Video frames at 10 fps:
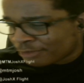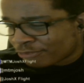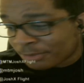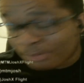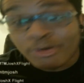
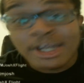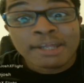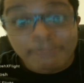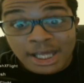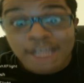Feel me?
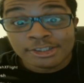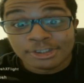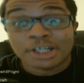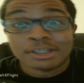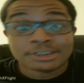Way back. You
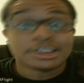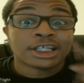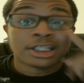know what I'm saying?